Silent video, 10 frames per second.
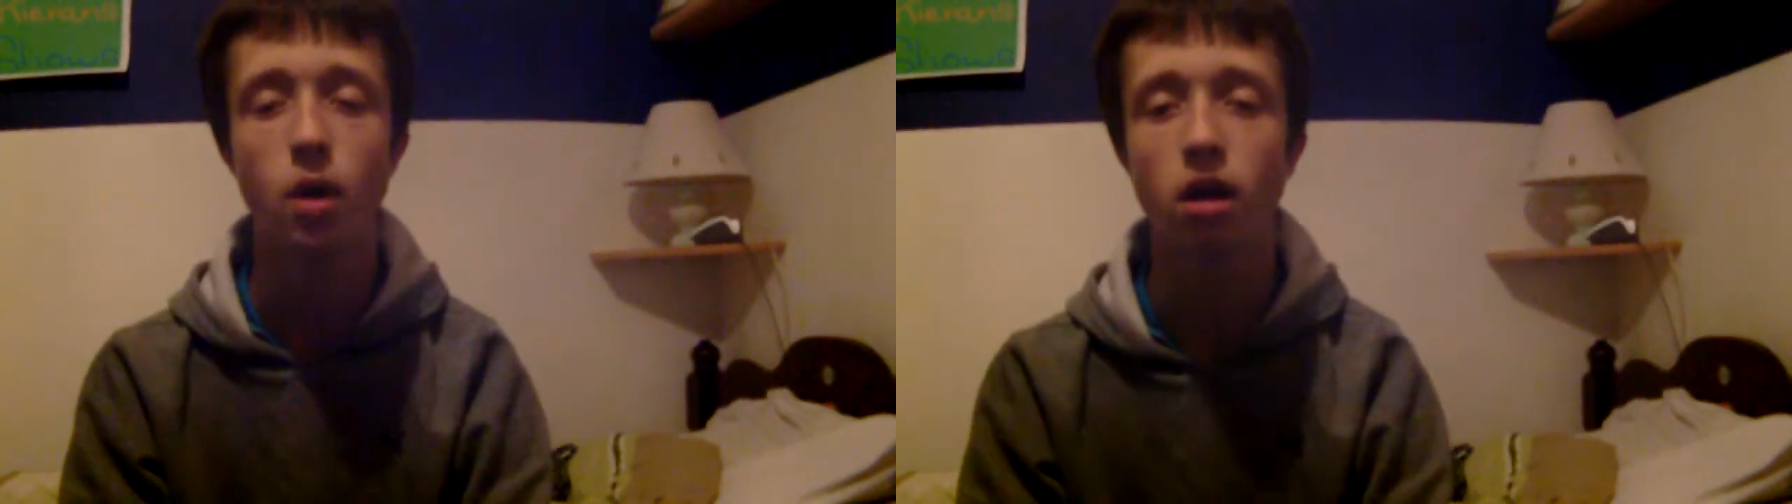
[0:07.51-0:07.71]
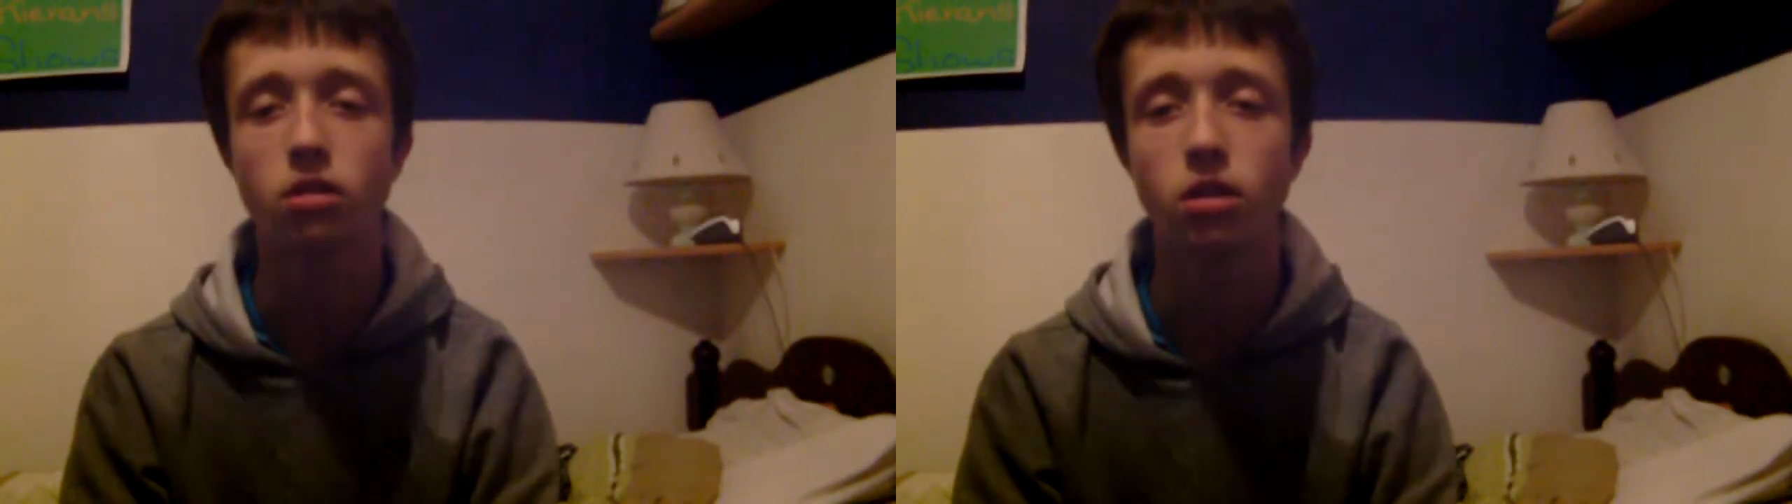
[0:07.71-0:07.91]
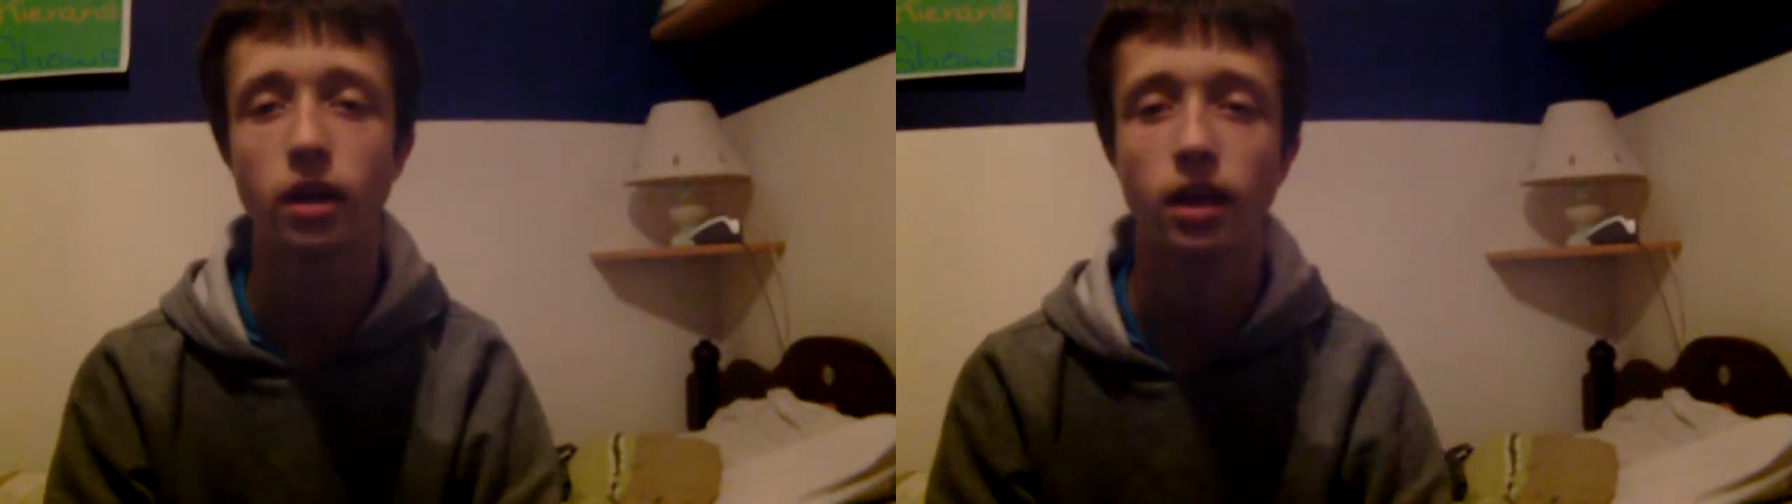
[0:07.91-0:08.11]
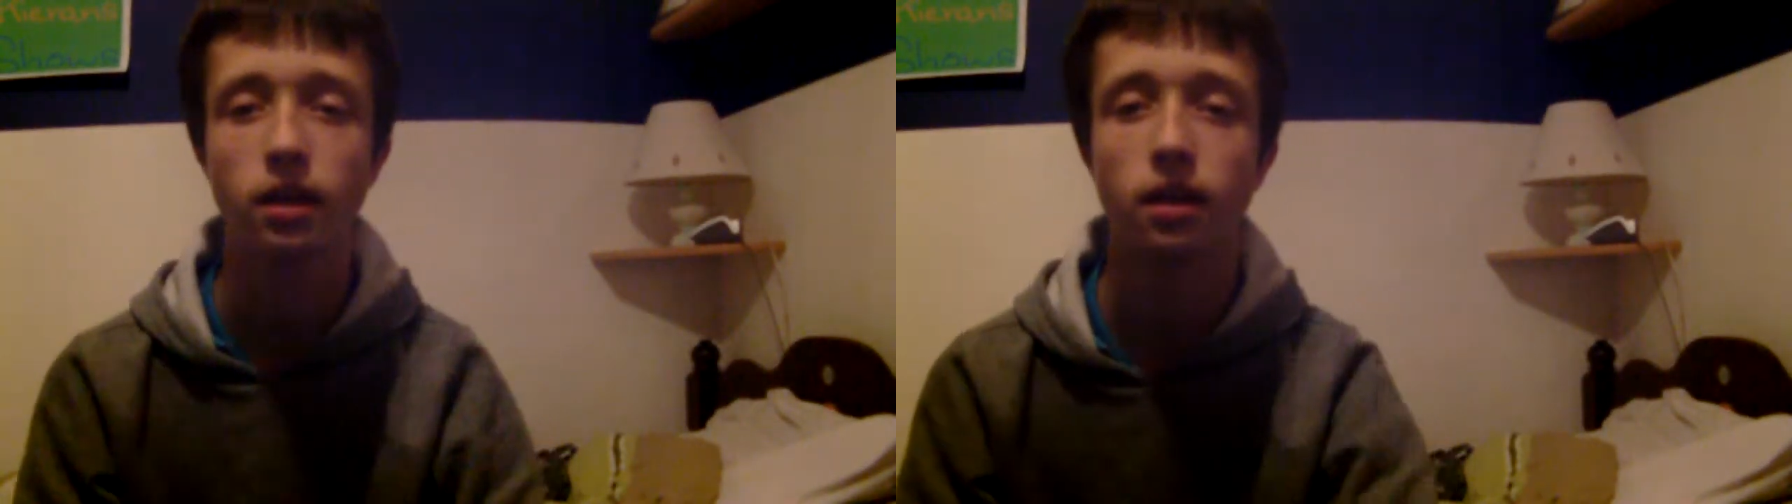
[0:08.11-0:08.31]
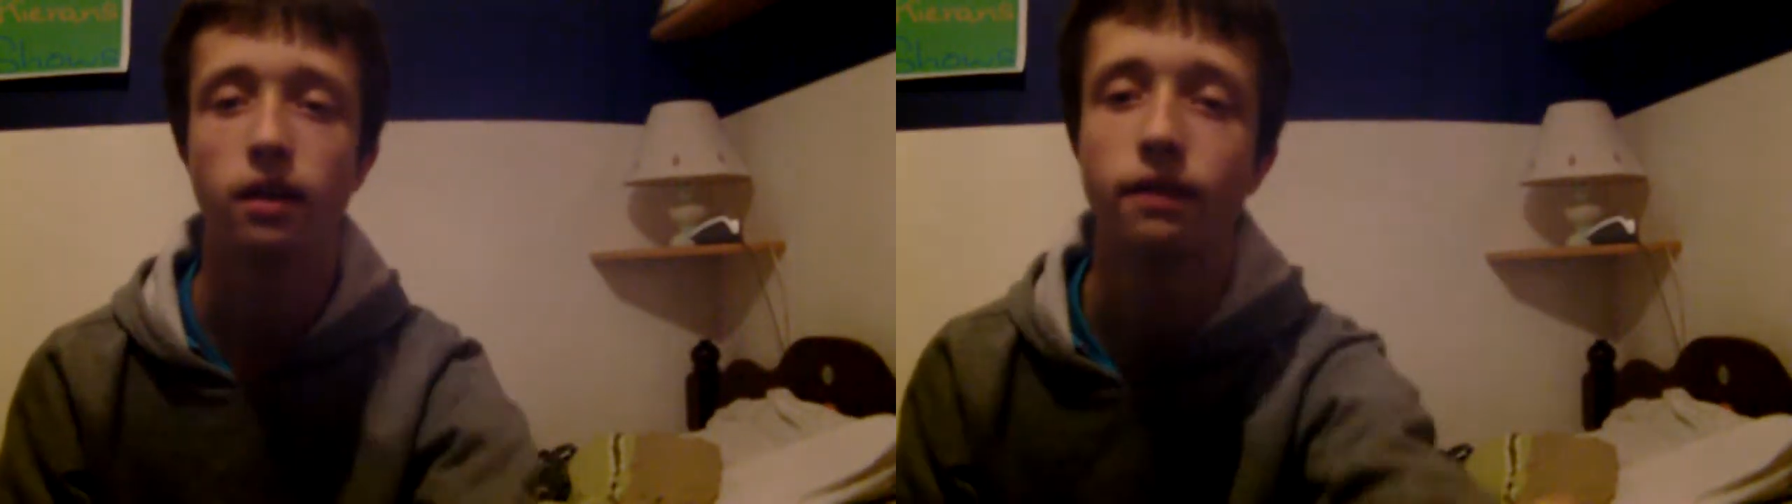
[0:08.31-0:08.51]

we are recording, yeah.